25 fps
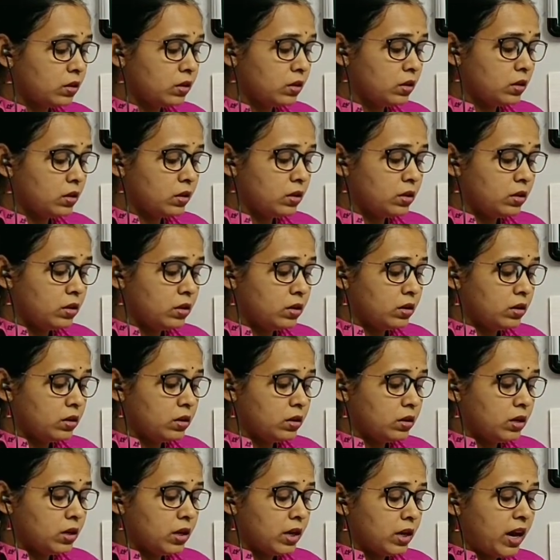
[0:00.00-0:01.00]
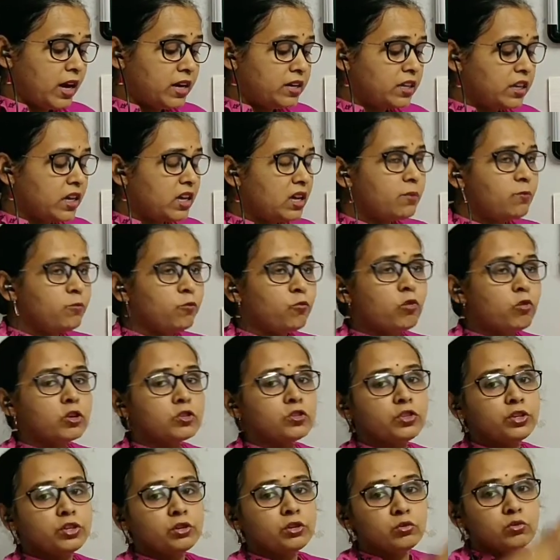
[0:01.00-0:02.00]
And the hip was huge.
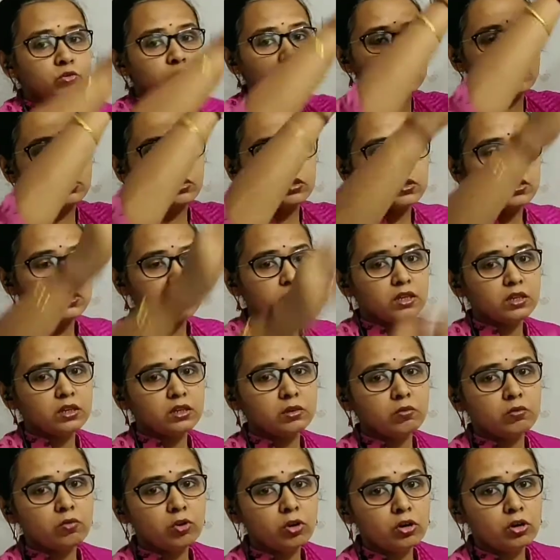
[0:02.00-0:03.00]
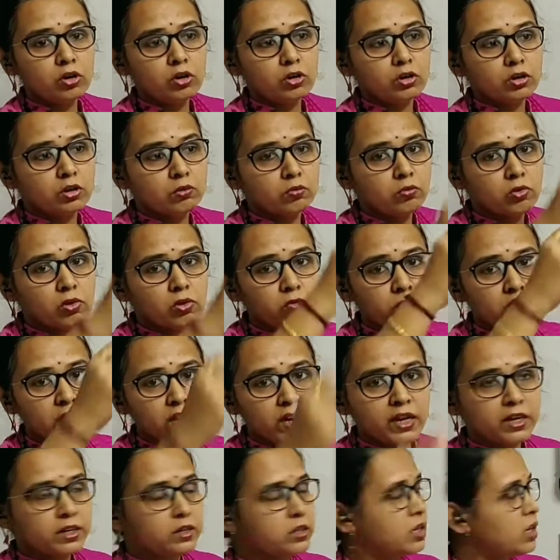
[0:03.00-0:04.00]
See, the wood collected from the
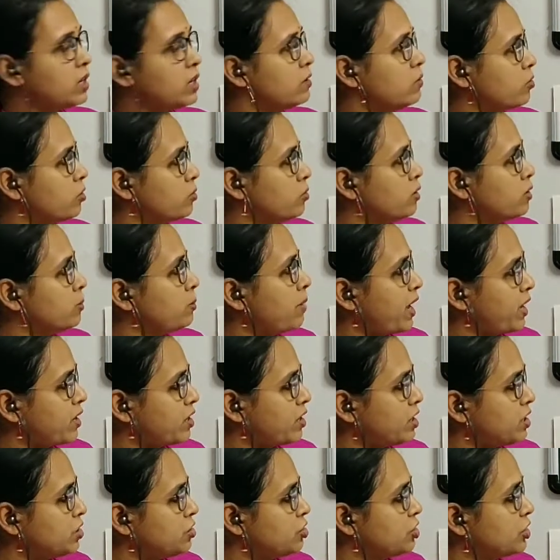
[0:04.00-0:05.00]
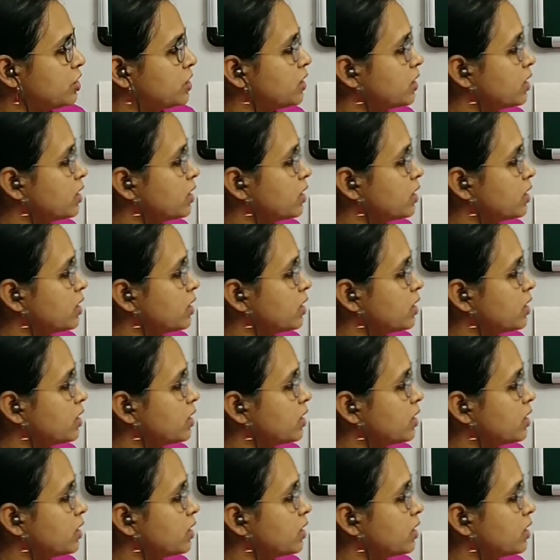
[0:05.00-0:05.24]
banyan tree, it was